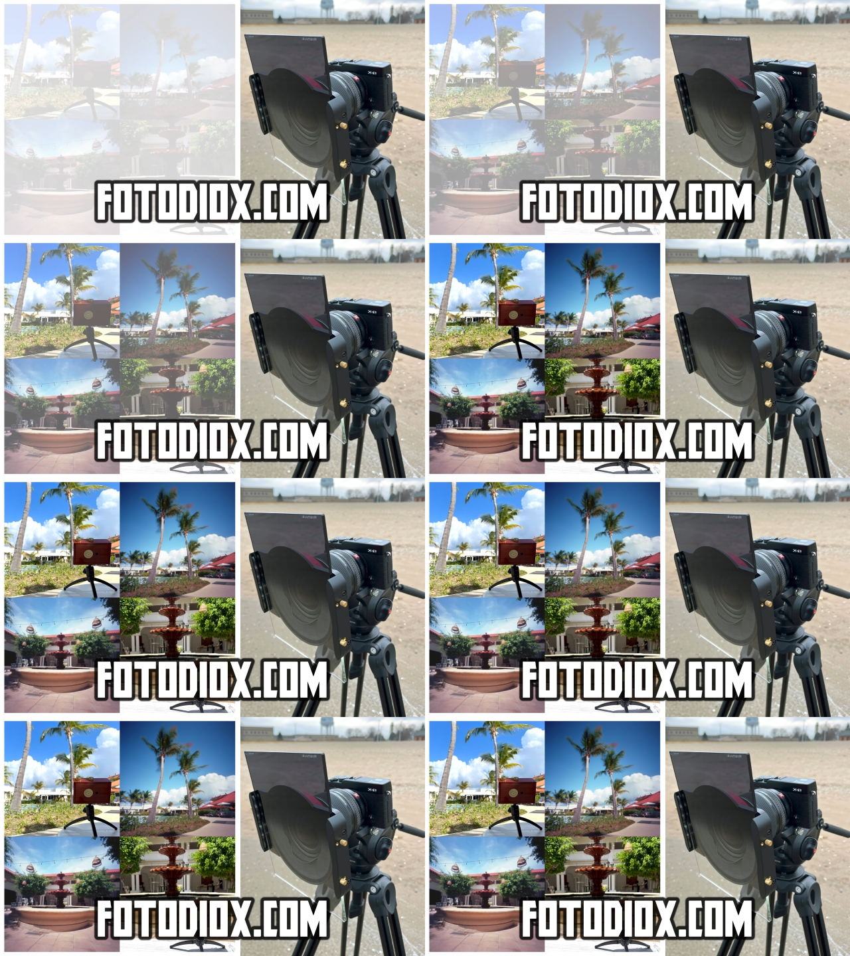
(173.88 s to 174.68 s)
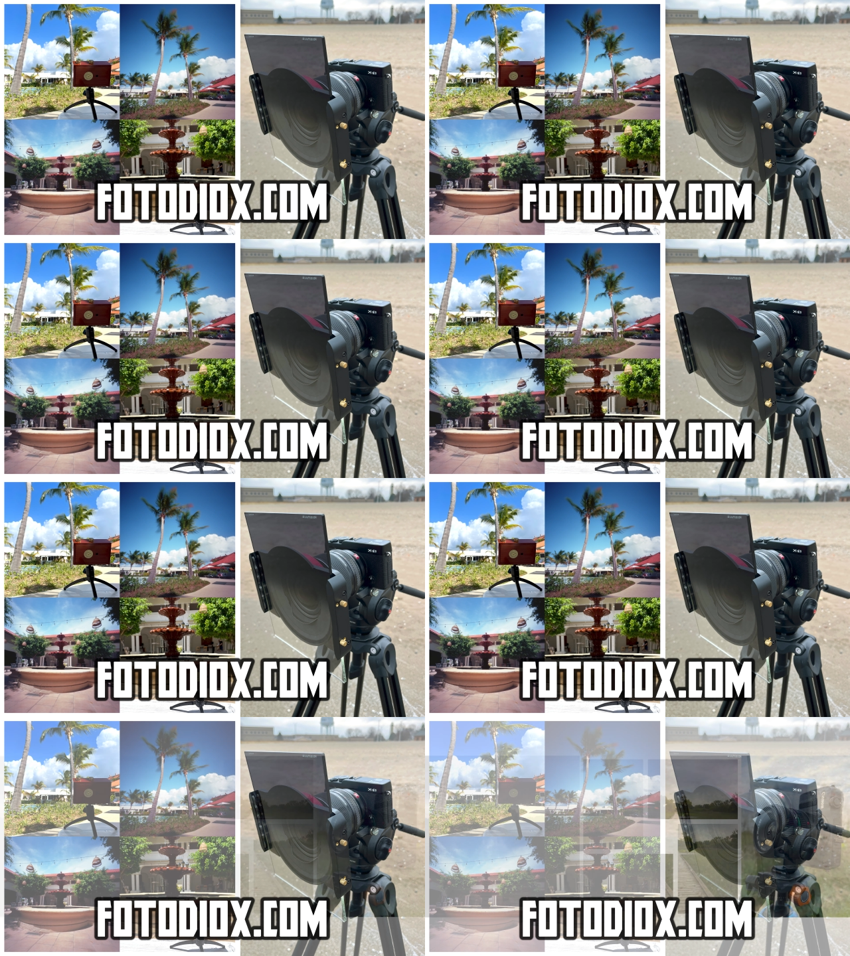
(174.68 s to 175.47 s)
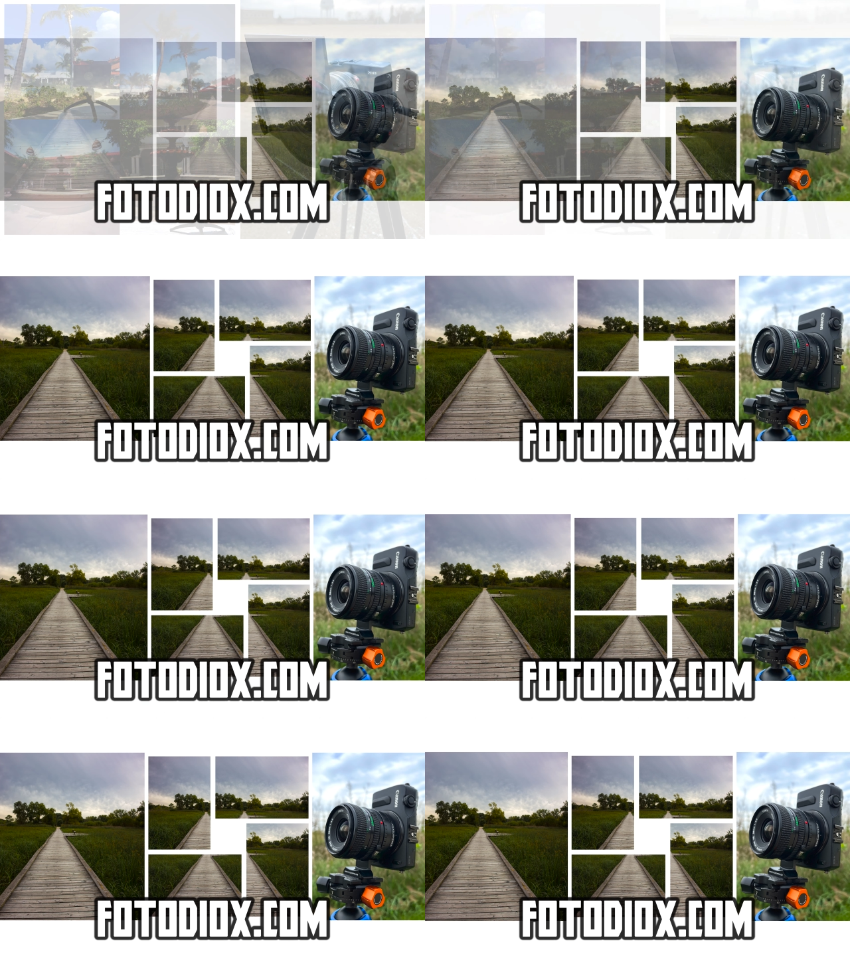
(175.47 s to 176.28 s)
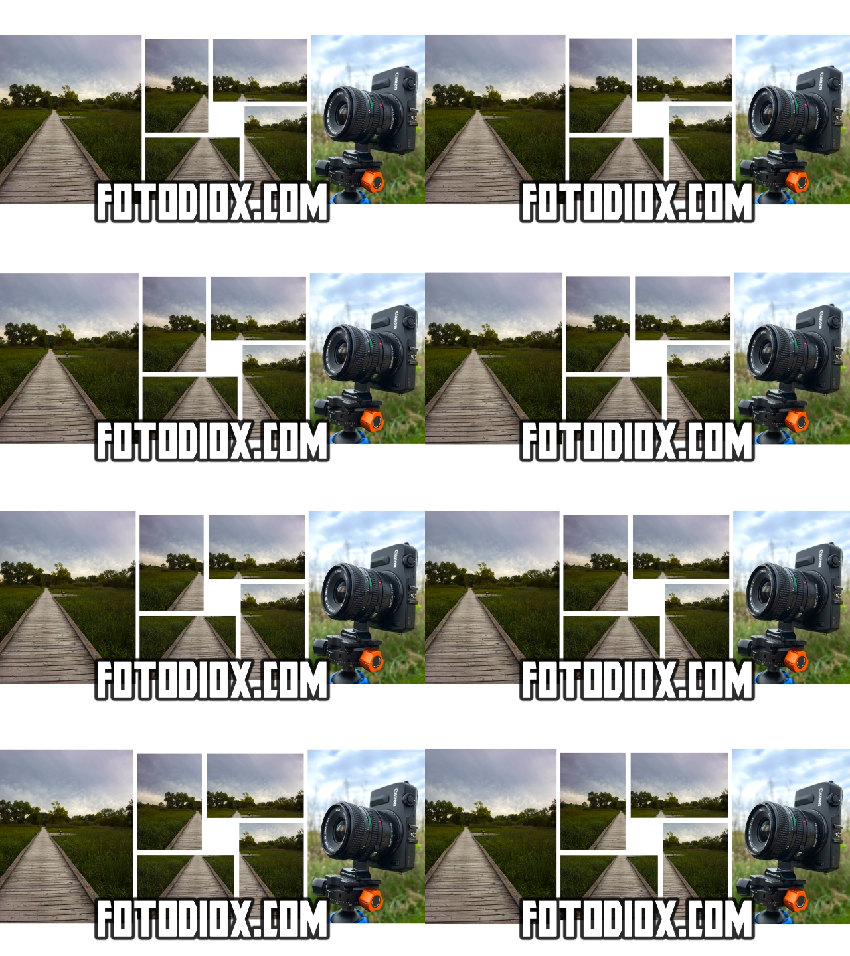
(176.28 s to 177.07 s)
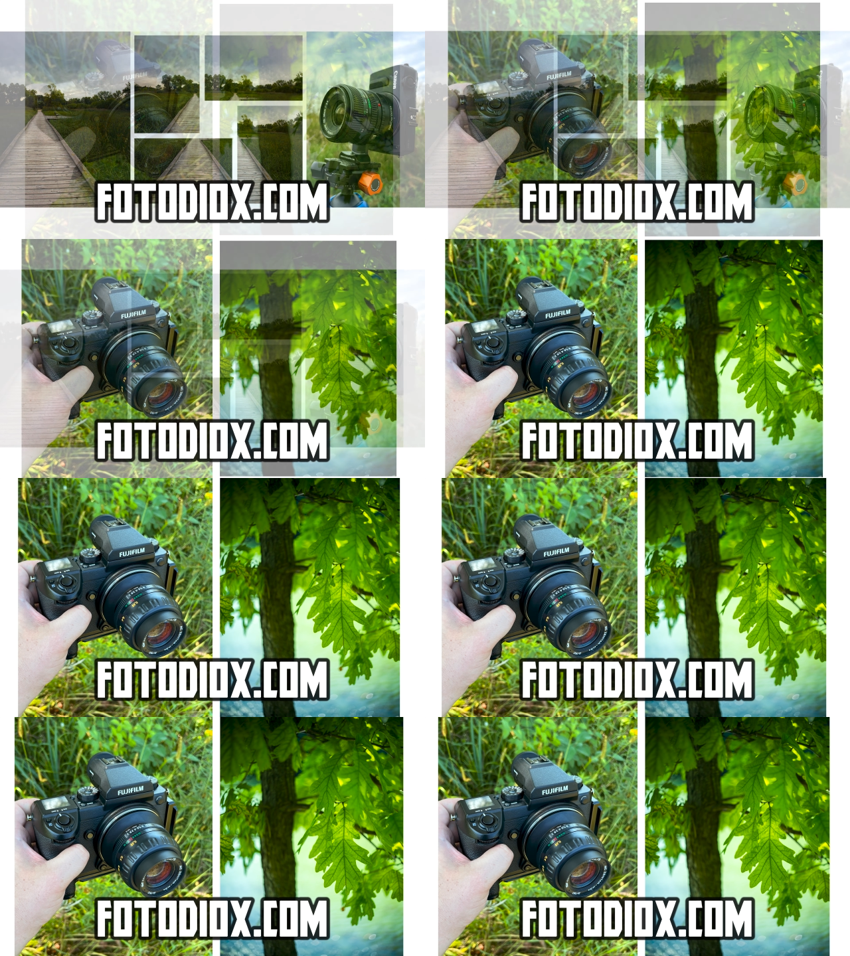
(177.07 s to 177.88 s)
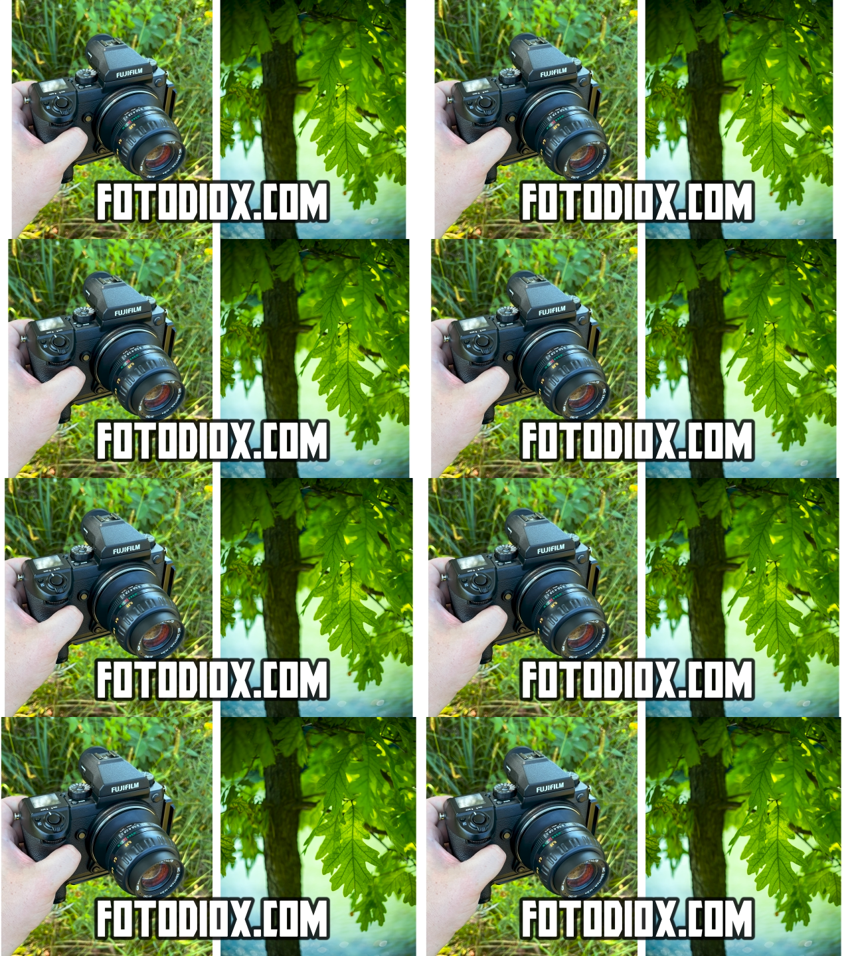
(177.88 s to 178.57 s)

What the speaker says: [unreadable: no face in view]